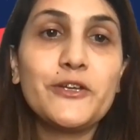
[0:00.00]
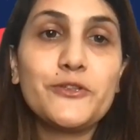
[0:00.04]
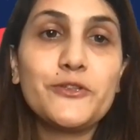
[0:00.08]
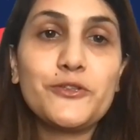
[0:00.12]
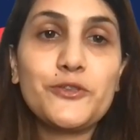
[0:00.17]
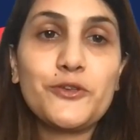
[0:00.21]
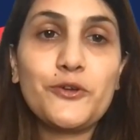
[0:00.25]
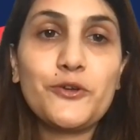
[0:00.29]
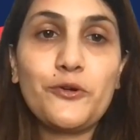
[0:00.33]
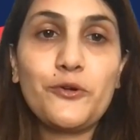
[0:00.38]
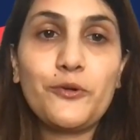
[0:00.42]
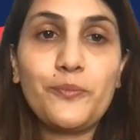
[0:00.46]

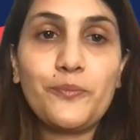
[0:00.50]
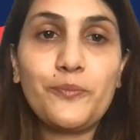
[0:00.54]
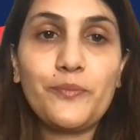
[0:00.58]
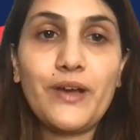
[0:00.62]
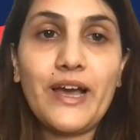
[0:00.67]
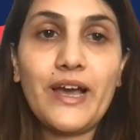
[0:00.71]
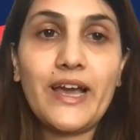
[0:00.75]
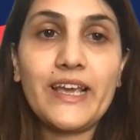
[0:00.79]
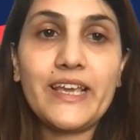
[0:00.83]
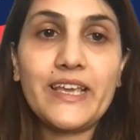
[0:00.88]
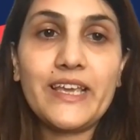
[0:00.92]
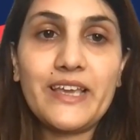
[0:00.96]
So
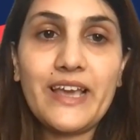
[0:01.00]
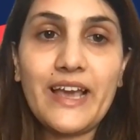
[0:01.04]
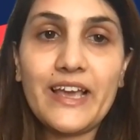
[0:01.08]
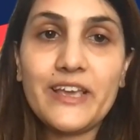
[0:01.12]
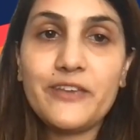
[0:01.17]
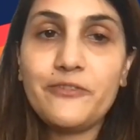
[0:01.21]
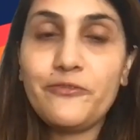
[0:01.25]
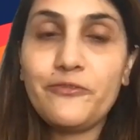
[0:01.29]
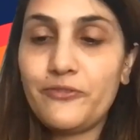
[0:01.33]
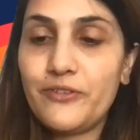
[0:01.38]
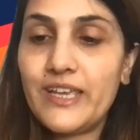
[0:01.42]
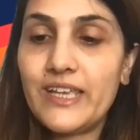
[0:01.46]

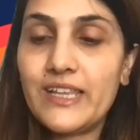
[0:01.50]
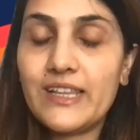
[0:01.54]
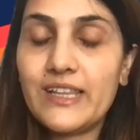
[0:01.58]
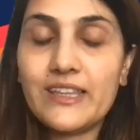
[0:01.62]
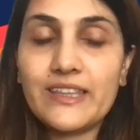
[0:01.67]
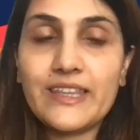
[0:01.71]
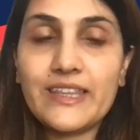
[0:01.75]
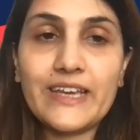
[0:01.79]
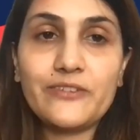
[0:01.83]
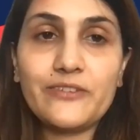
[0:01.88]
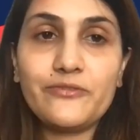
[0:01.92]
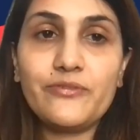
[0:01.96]
I
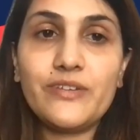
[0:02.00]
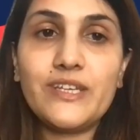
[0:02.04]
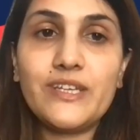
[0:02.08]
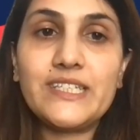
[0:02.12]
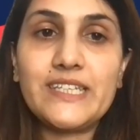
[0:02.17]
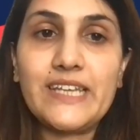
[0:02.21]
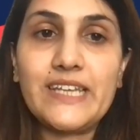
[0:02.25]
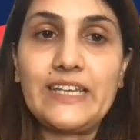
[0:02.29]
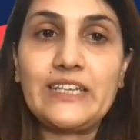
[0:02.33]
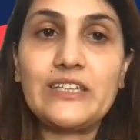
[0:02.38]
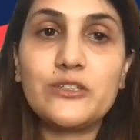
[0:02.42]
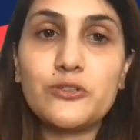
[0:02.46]
feel that we
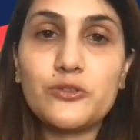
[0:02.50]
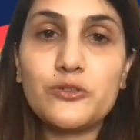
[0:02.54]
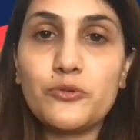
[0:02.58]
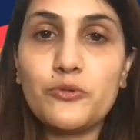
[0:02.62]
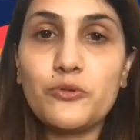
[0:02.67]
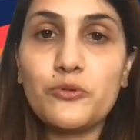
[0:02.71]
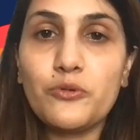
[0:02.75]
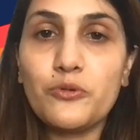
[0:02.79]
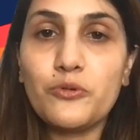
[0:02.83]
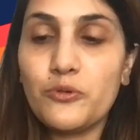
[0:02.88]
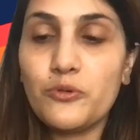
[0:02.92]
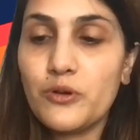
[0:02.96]
tend
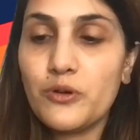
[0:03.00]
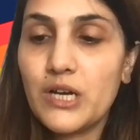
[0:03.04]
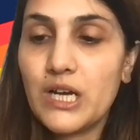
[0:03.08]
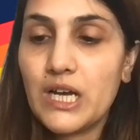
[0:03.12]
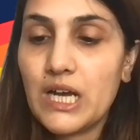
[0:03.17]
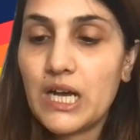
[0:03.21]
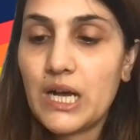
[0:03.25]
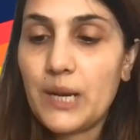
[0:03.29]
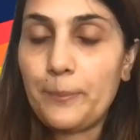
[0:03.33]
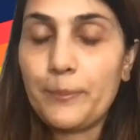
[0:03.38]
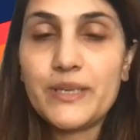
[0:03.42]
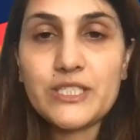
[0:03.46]
to
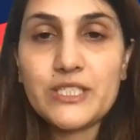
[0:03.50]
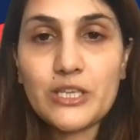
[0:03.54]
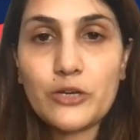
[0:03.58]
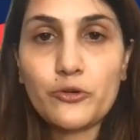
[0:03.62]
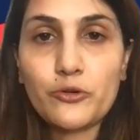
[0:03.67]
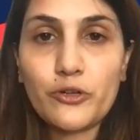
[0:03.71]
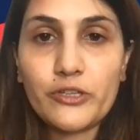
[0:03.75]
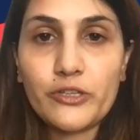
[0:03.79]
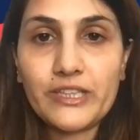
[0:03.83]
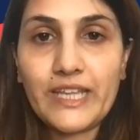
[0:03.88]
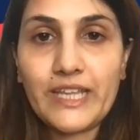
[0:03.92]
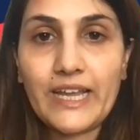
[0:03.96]
miss
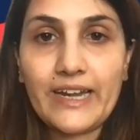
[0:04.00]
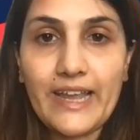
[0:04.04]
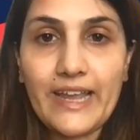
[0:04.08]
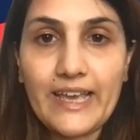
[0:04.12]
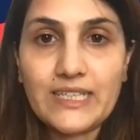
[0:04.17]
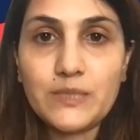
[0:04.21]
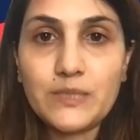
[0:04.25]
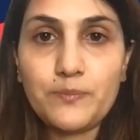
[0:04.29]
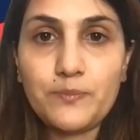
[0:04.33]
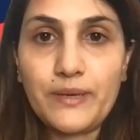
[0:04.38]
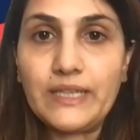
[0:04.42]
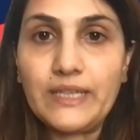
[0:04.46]
out on that
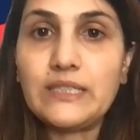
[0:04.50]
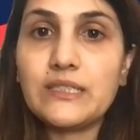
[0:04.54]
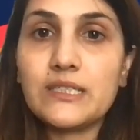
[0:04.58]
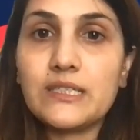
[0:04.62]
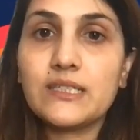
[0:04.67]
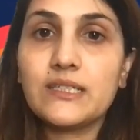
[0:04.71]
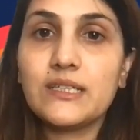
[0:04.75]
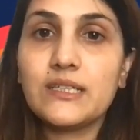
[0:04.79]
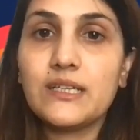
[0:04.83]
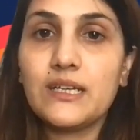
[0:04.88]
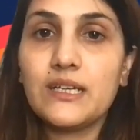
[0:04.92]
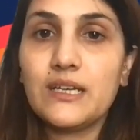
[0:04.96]
aspect.